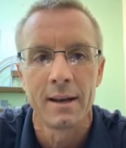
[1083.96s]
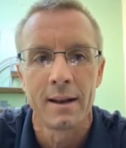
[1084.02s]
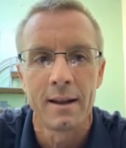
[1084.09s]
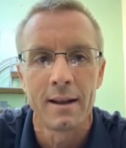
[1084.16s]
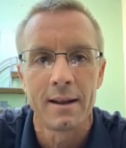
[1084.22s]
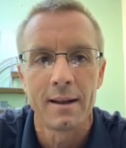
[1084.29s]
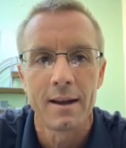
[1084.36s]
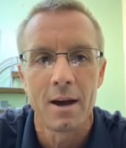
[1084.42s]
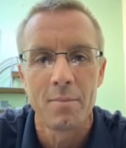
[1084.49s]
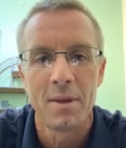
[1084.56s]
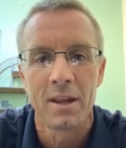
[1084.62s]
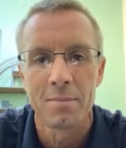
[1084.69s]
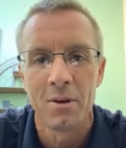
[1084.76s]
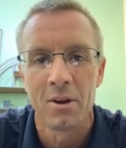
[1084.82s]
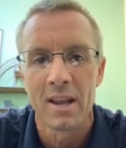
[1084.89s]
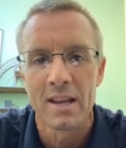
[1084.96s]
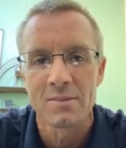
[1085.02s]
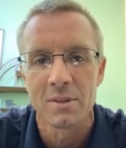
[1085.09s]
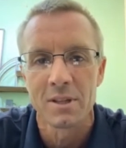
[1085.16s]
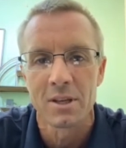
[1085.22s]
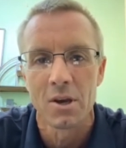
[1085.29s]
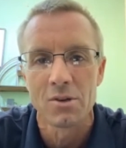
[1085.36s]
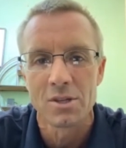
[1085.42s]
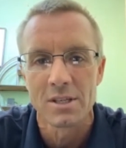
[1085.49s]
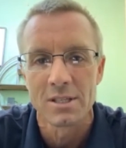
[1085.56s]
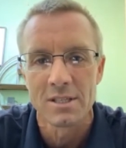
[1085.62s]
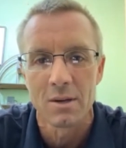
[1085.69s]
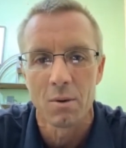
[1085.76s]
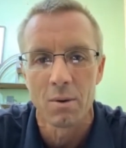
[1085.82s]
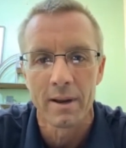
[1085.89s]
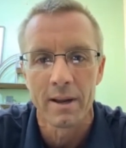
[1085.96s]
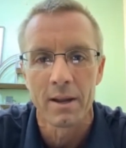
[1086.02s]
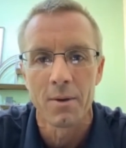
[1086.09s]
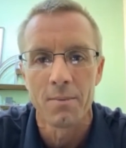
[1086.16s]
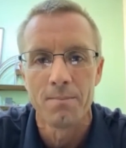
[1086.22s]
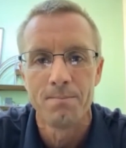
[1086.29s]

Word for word: uh, I'll be in communication with the coaches and see where we can go.